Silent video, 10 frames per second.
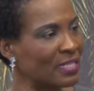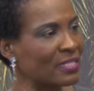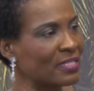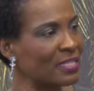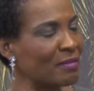
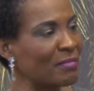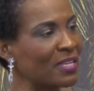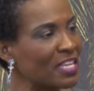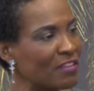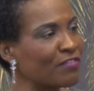system
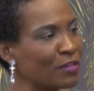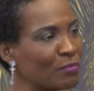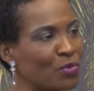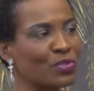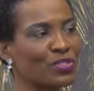
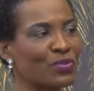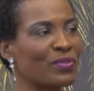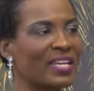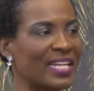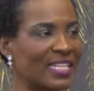even more so than